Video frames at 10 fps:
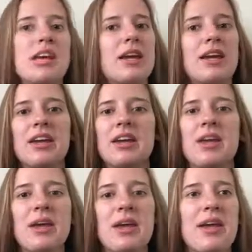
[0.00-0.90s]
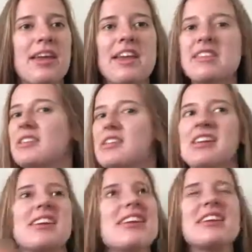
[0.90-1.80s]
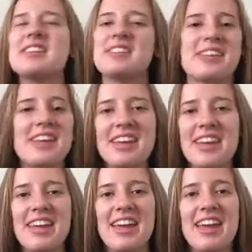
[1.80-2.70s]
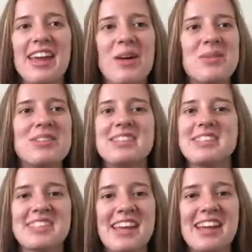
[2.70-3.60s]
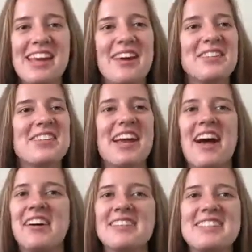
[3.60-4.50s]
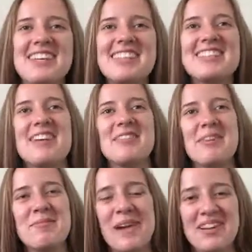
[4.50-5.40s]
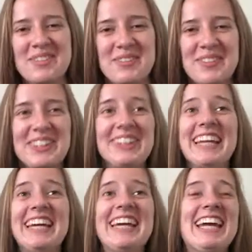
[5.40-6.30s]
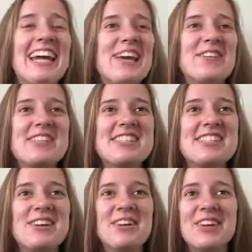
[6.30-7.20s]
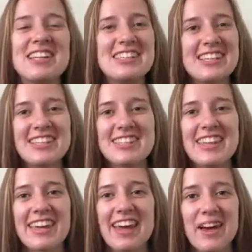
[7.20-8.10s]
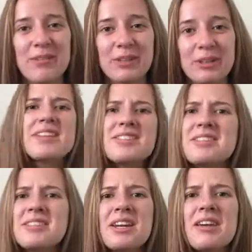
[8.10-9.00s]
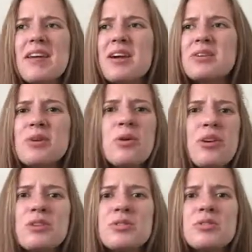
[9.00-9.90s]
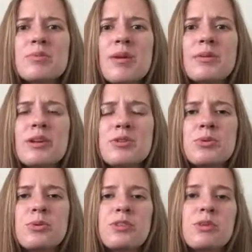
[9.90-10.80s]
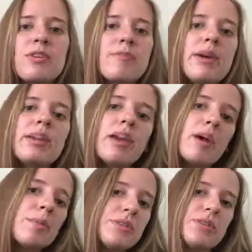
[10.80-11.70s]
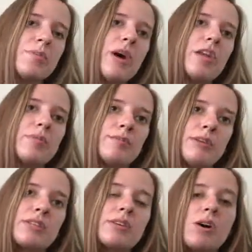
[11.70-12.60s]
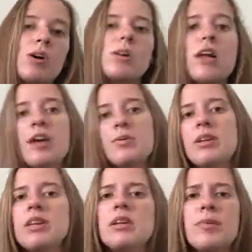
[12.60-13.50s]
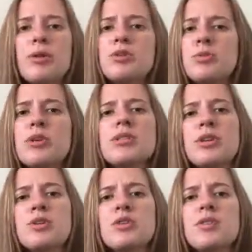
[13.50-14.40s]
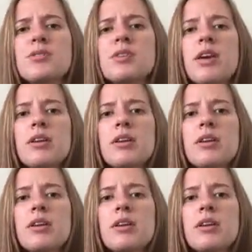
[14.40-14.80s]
like easily. It was insane. I was like, how is this even possible? It was the craziest thing ever. And since then, I've had no issues with my right shoulder. We've made it up to the bottom of my skull, and we need about 2 more sessions